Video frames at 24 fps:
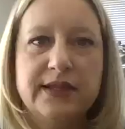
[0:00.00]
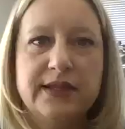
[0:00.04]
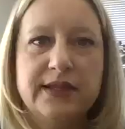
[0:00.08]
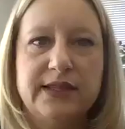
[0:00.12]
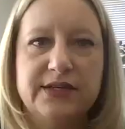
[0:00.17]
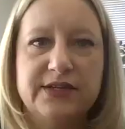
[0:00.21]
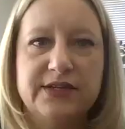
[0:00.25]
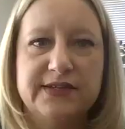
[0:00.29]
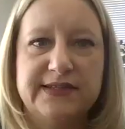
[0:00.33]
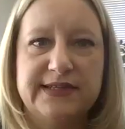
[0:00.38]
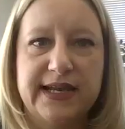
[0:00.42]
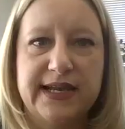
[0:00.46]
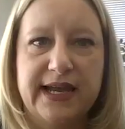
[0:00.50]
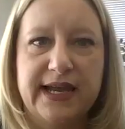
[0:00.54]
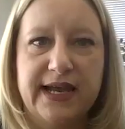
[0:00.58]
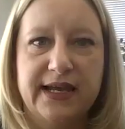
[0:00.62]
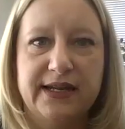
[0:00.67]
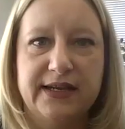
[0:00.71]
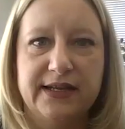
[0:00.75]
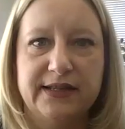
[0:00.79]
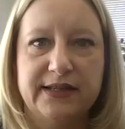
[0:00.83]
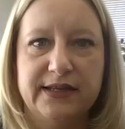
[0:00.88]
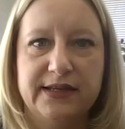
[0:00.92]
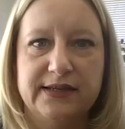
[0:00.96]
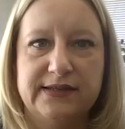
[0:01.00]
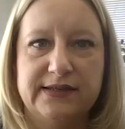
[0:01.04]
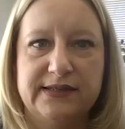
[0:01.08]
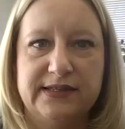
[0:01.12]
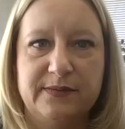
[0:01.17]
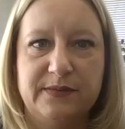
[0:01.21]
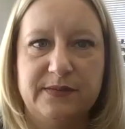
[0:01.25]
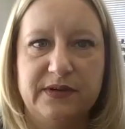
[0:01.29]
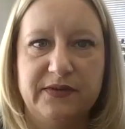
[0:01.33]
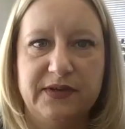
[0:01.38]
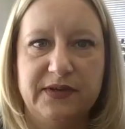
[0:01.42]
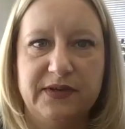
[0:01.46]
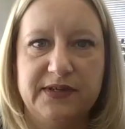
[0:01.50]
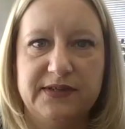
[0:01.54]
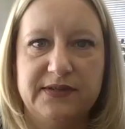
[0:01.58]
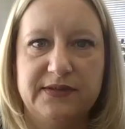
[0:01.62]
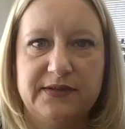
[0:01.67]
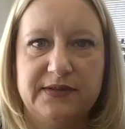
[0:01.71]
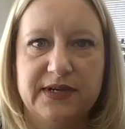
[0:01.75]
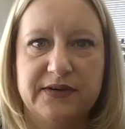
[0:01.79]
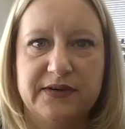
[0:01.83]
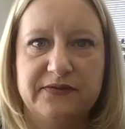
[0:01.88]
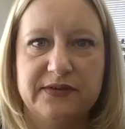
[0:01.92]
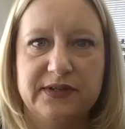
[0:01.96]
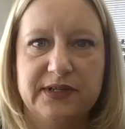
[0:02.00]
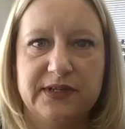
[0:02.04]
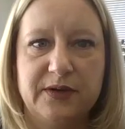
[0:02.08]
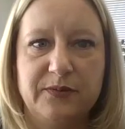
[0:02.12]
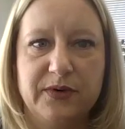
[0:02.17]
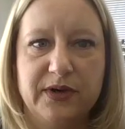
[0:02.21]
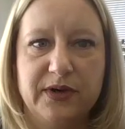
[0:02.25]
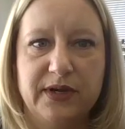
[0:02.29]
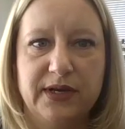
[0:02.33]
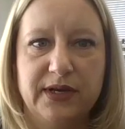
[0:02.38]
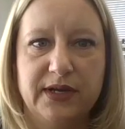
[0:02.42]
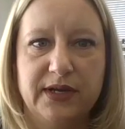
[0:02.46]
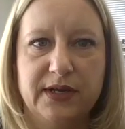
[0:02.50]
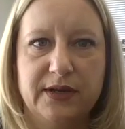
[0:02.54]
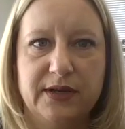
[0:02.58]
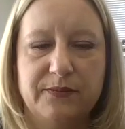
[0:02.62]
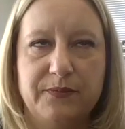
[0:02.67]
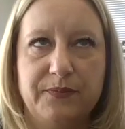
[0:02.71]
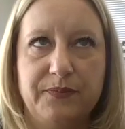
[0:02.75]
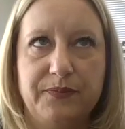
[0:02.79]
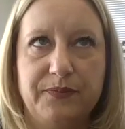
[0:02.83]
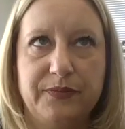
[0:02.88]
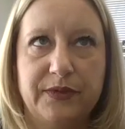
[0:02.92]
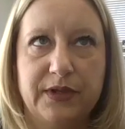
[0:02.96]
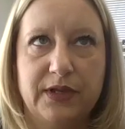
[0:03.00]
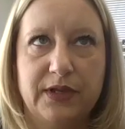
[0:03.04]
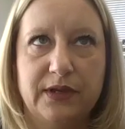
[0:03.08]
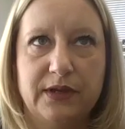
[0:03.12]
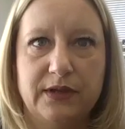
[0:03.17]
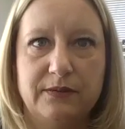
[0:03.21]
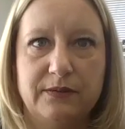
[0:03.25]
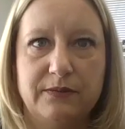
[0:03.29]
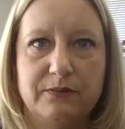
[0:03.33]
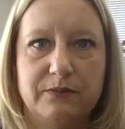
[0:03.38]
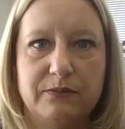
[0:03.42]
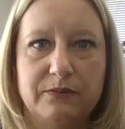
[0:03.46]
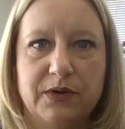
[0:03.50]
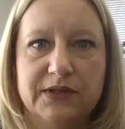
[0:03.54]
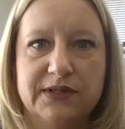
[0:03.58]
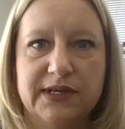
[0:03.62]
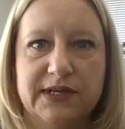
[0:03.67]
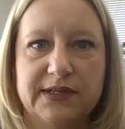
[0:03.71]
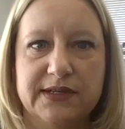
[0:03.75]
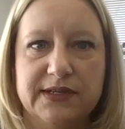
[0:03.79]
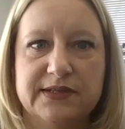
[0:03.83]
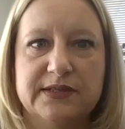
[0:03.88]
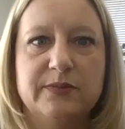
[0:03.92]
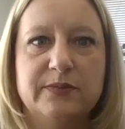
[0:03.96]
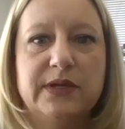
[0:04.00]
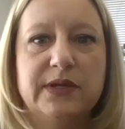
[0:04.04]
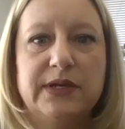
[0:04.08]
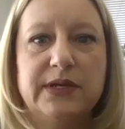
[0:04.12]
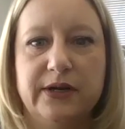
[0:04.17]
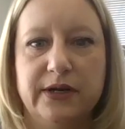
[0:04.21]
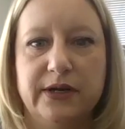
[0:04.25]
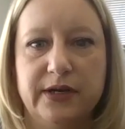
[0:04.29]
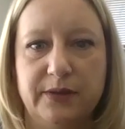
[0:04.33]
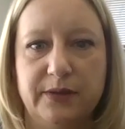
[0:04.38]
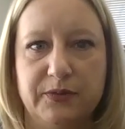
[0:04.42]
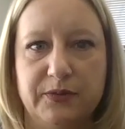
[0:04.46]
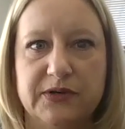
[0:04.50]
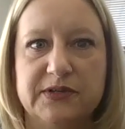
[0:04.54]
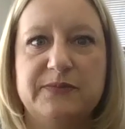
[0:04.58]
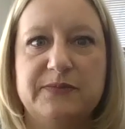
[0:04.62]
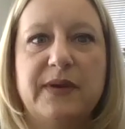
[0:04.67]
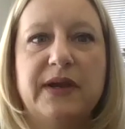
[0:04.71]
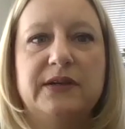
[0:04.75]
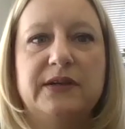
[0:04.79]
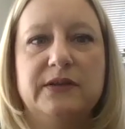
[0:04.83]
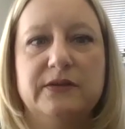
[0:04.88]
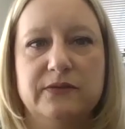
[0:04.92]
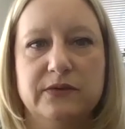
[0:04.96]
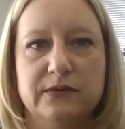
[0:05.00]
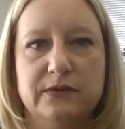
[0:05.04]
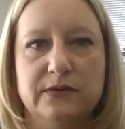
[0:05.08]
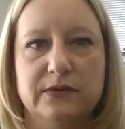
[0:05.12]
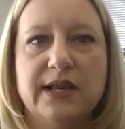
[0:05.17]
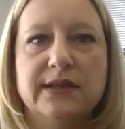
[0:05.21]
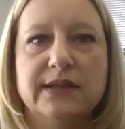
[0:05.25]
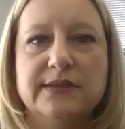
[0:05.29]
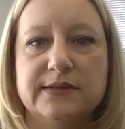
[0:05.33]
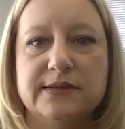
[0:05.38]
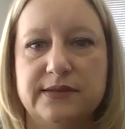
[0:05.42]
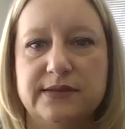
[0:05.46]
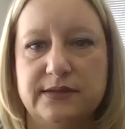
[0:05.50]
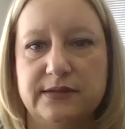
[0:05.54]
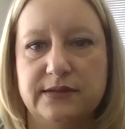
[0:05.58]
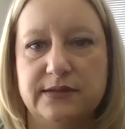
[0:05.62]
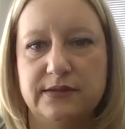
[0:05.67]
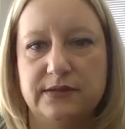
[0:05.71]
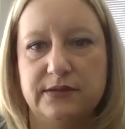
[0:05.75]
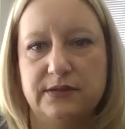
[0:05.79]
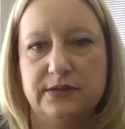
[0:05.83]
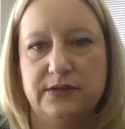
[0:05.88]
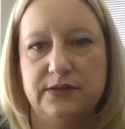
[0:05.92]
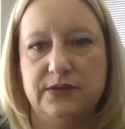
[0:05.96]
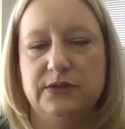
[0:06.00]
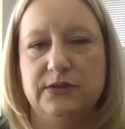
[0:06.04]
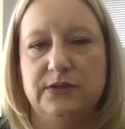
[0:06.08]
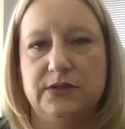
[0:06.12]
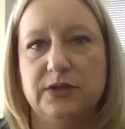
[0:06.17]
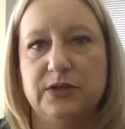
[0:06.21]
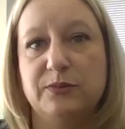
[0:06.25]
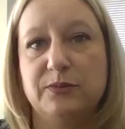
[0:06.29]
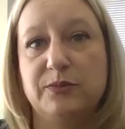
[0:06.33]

think just to add, I think CBVs definitely bring a multidisciplinary perspective or lens to the